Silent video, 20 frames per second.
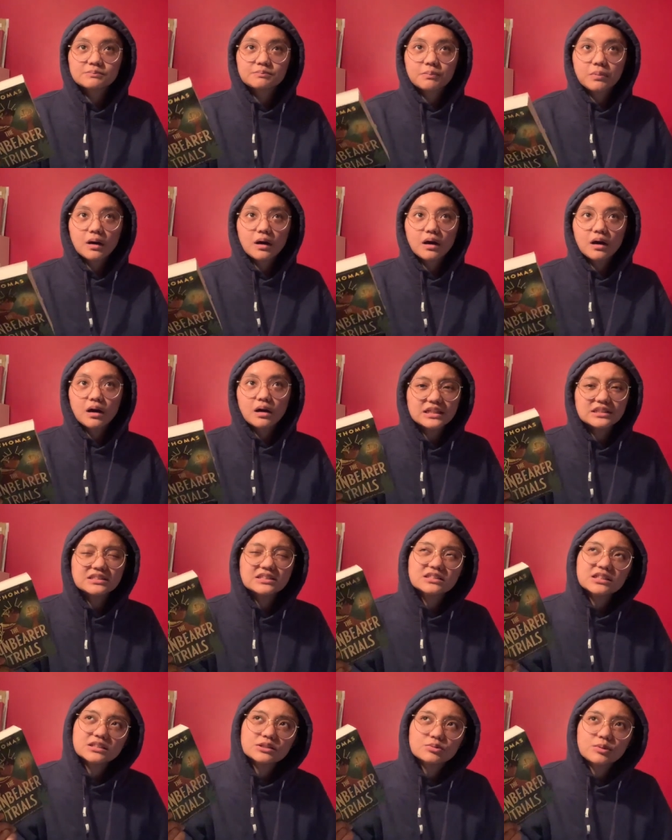but it
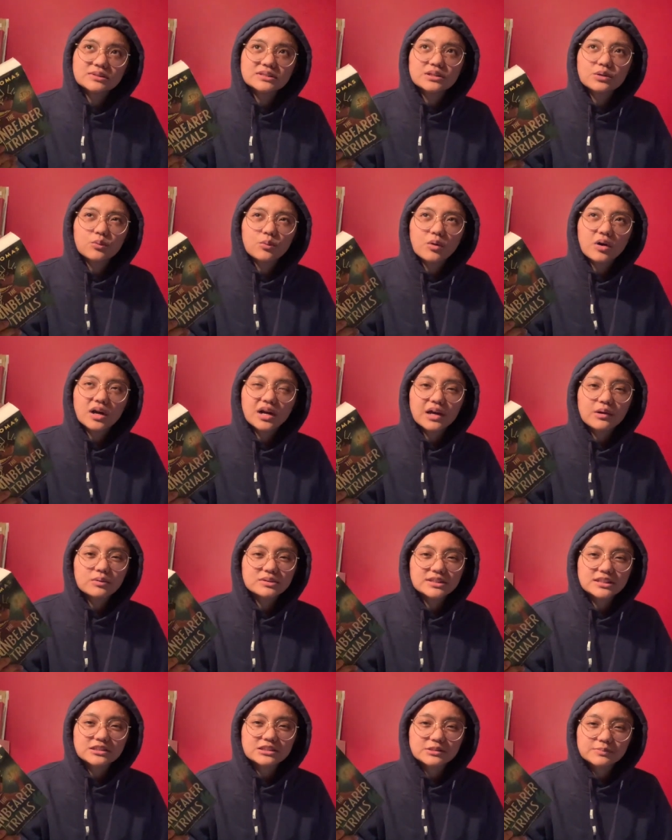just wasn't what I was
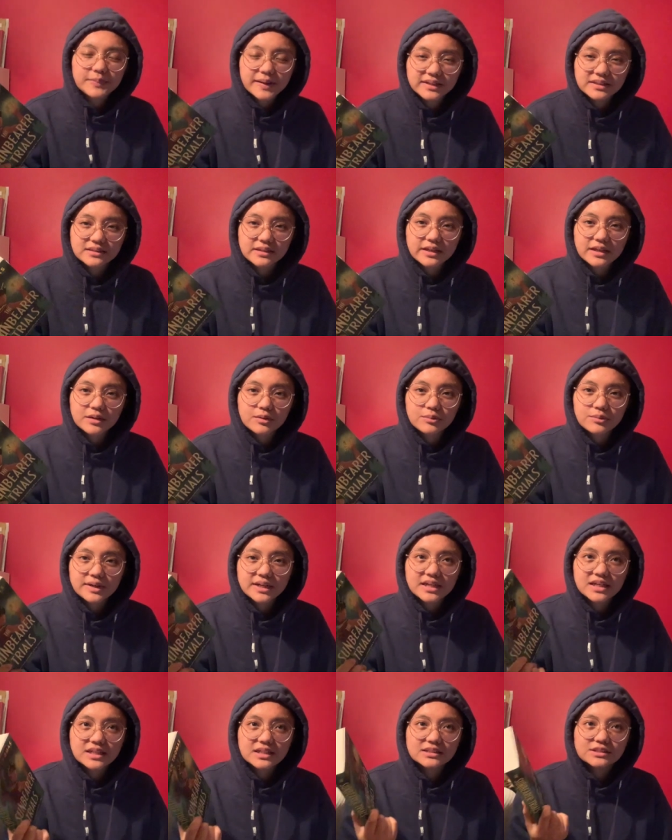expecting
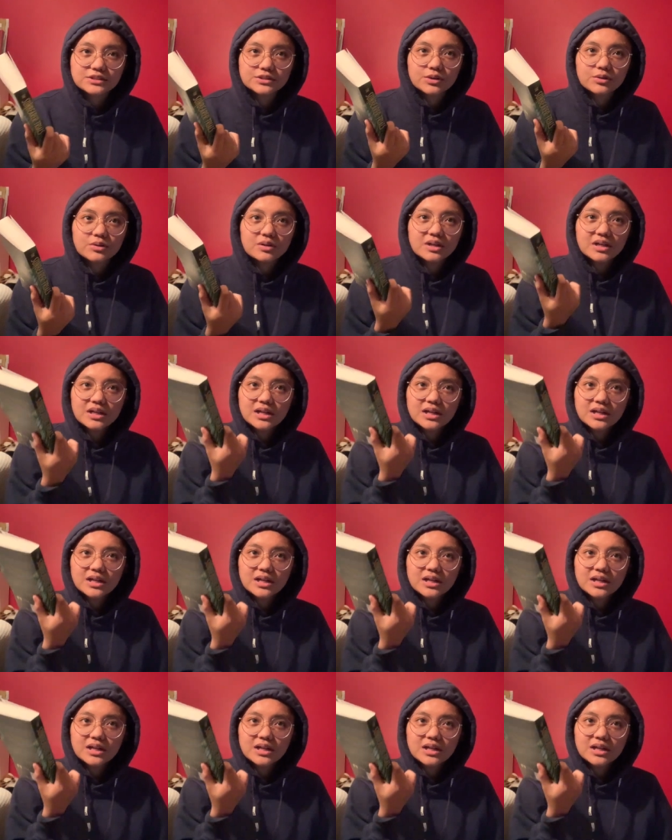really so